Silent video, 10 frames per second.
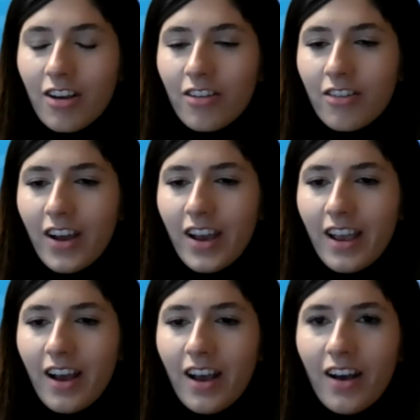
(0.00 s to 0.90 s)

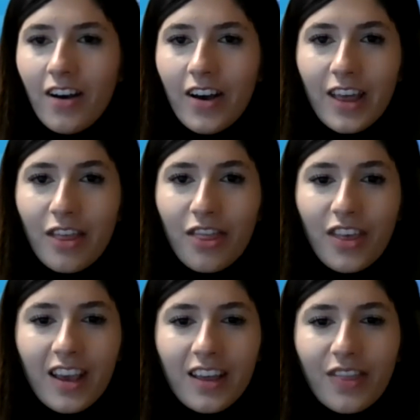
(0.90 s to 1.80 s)
great. I
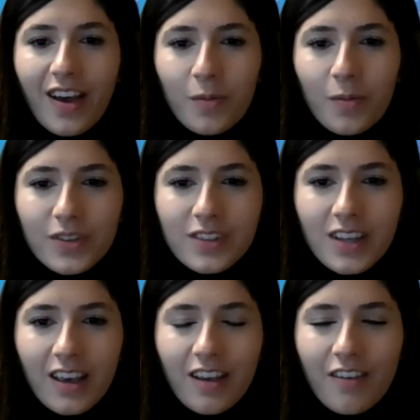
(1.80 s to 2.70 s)
think that was
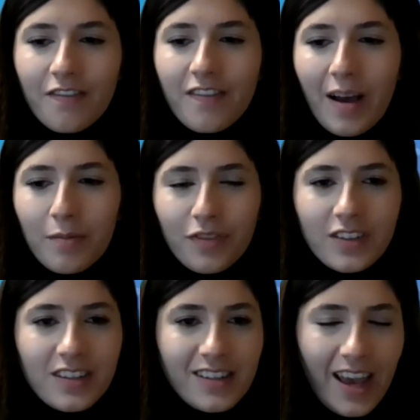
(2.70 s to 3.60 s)
a wrap for
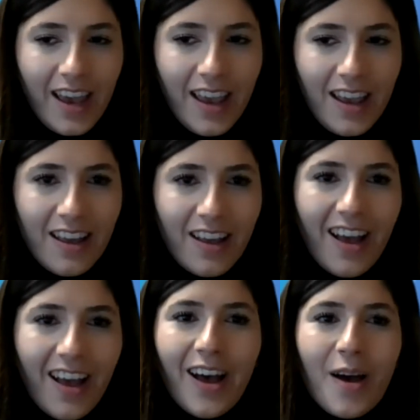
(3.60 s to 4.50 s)
today.
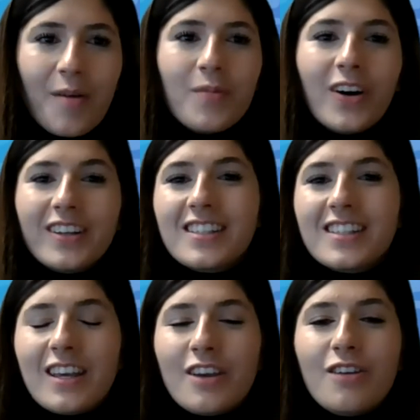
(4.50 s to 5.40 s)
I
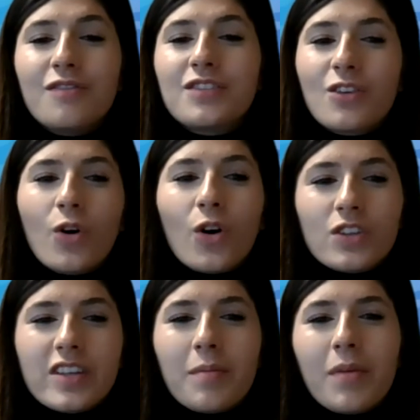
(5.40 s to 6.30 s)
see you've still got
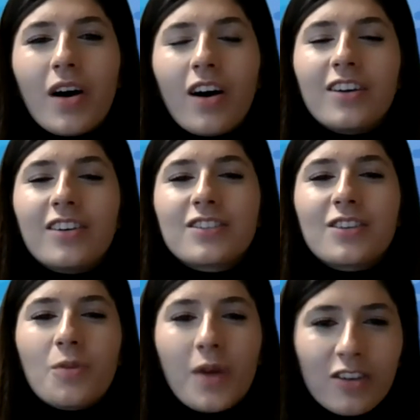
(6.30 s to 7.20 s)
some
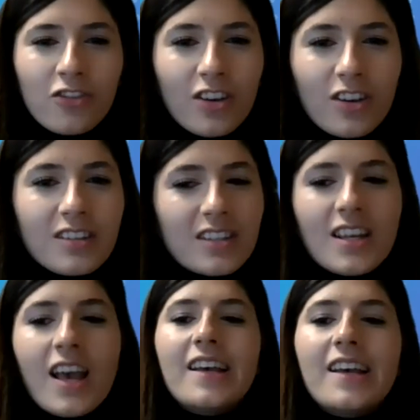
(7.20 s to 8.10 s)
unanswered questions.
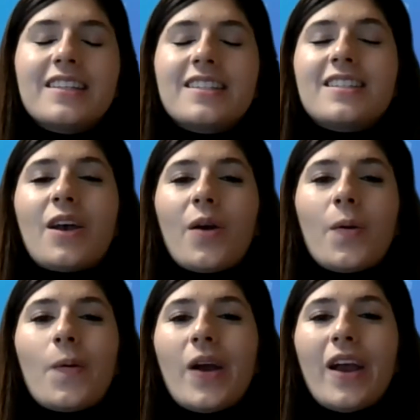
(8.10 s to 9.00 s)

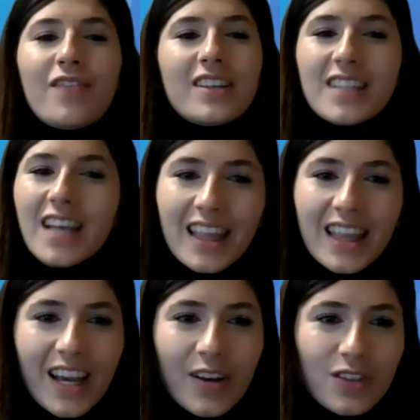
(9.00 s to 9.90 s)
So if there's
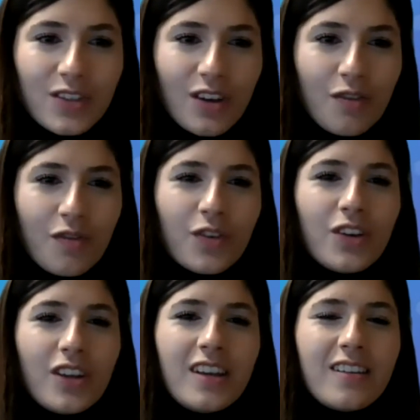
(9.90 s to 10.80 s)
anything else you feel
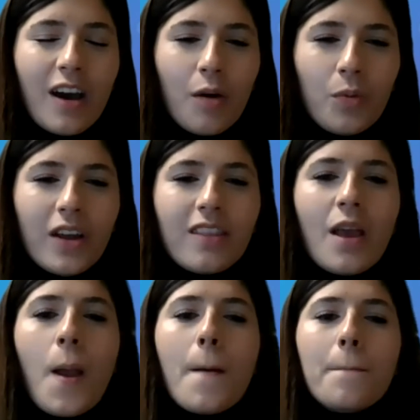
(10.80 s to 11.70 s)
you need help with,
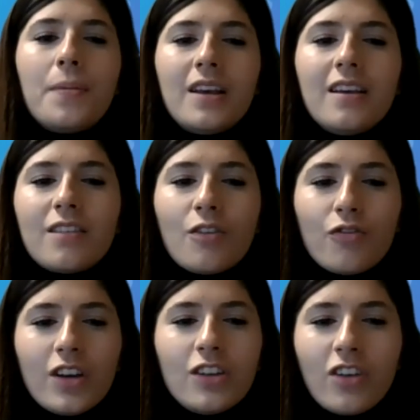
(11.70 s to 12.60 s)
please
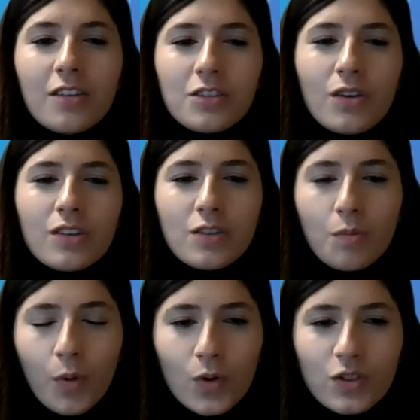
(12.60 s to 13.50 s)
reach out to our
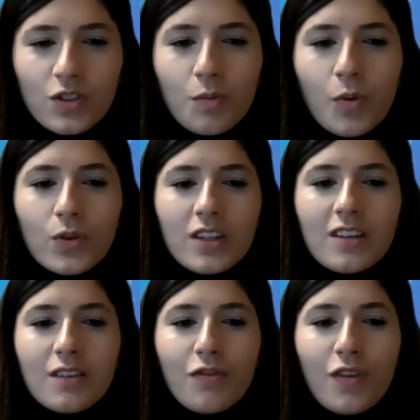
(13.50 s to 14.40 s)
support. Support
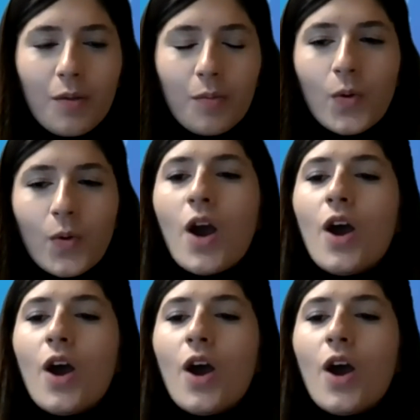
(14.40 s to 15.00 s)
is available